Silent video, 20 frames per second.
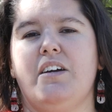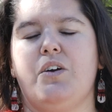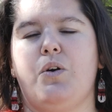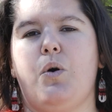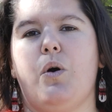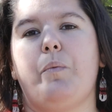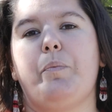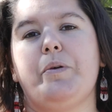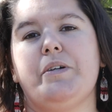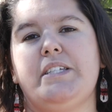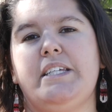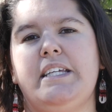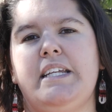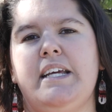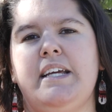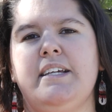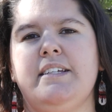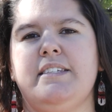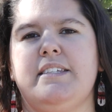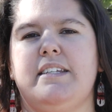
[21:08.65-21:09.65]
court
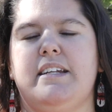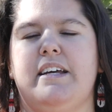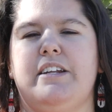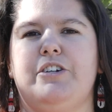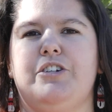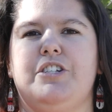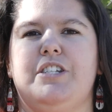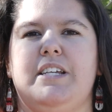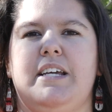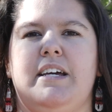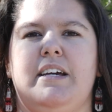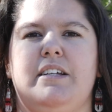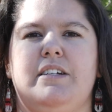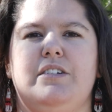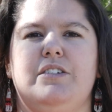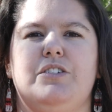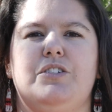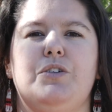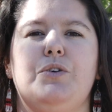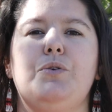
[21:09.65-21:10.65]
proceedings and
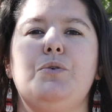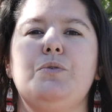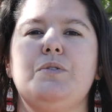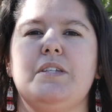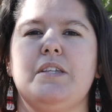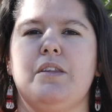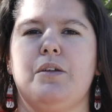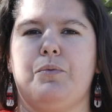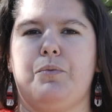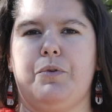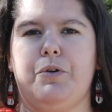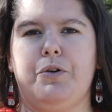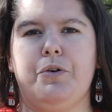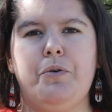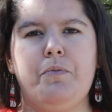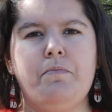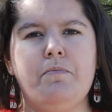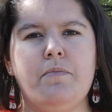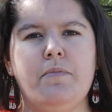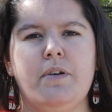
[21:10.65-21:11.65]
understand who's in the
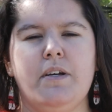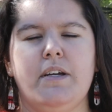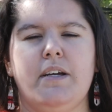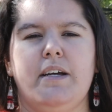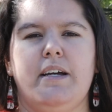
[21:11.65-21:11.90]
room.